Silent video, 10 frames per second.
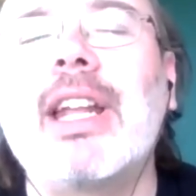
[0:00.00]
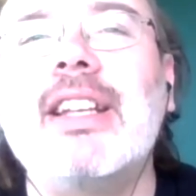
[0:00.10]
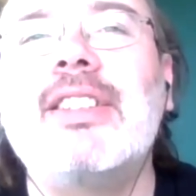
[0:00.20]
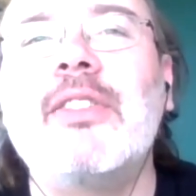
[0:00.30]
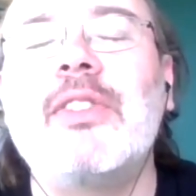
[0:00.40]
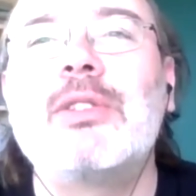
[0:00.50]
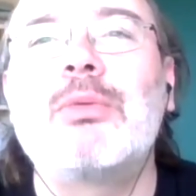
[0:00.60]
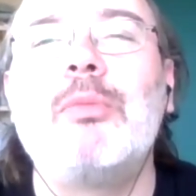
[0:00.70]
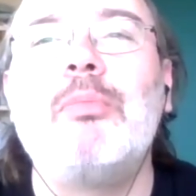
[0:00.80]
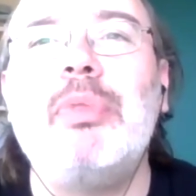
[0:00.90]
going to guess
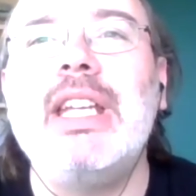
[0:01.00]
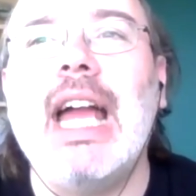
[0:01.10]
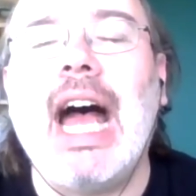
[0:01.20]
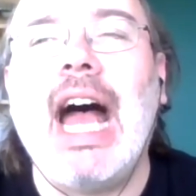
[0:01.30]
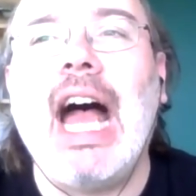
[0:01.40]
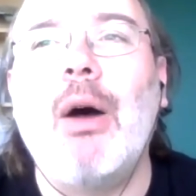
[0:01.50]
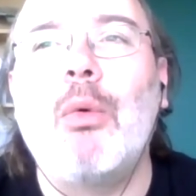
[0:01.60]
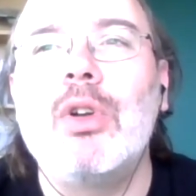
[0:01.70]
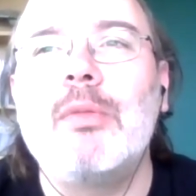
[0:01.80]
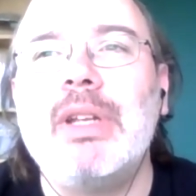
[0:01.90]
Tiffany's would be
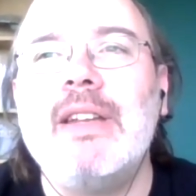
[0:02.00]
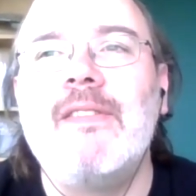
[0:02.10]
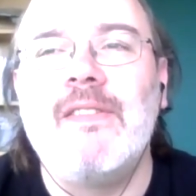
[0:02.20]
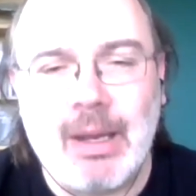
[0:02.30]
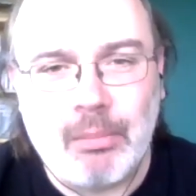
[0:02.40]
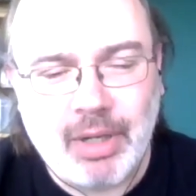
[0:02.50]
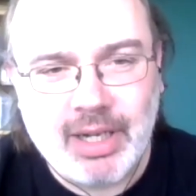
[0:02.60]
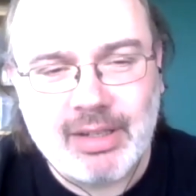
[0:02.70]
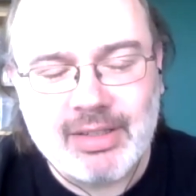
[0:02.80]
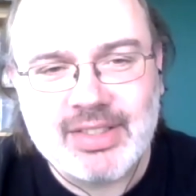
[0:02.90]

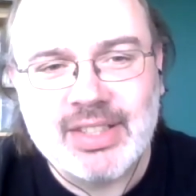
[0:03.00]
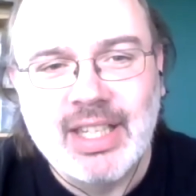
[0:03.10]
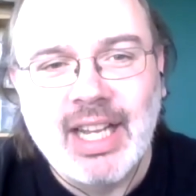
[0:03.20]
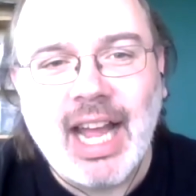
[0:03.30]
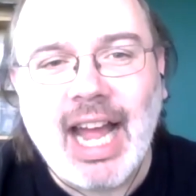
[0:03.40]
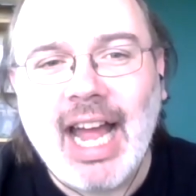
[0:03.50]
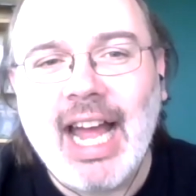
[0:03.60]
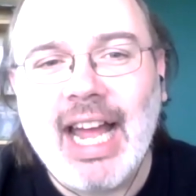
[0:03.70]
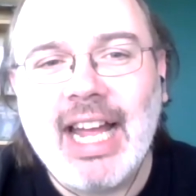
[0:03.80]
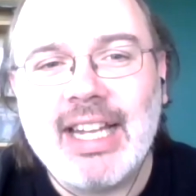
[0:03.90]
vampires
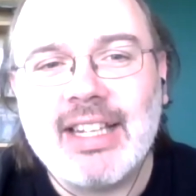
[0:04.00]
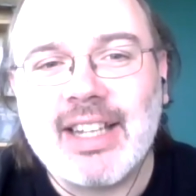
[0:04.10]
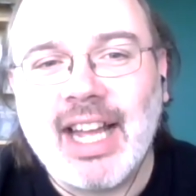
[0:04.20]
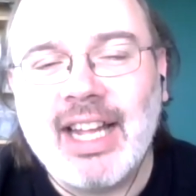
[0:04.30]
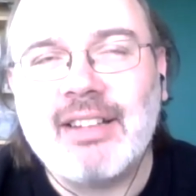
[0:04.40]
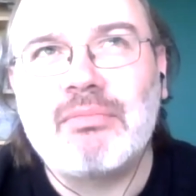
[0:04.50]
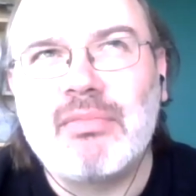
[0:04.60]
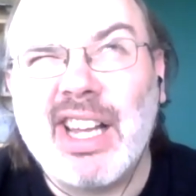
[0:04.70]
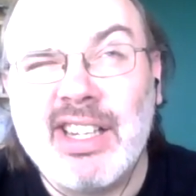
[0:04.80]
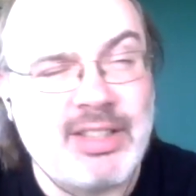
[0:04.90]
and
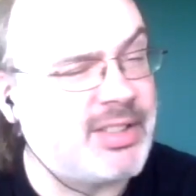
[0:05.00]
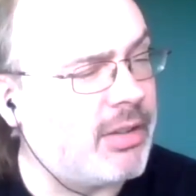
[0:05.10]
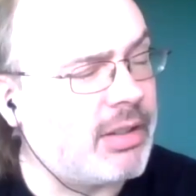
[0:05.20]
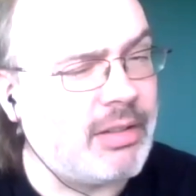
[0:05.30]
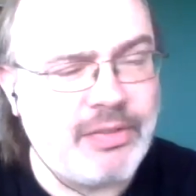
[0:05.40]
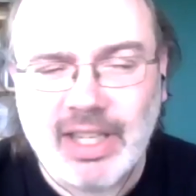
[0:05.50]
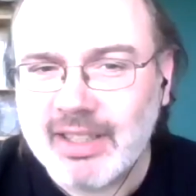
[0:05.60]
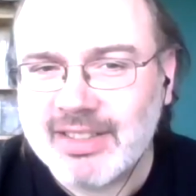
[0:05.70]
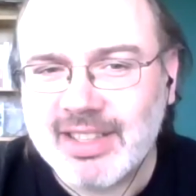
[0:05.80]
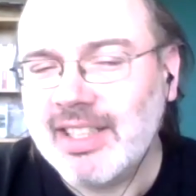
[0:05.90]
historical
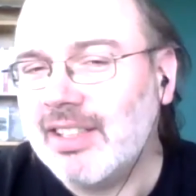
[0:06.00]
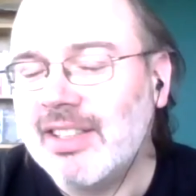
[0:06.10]
fantasy.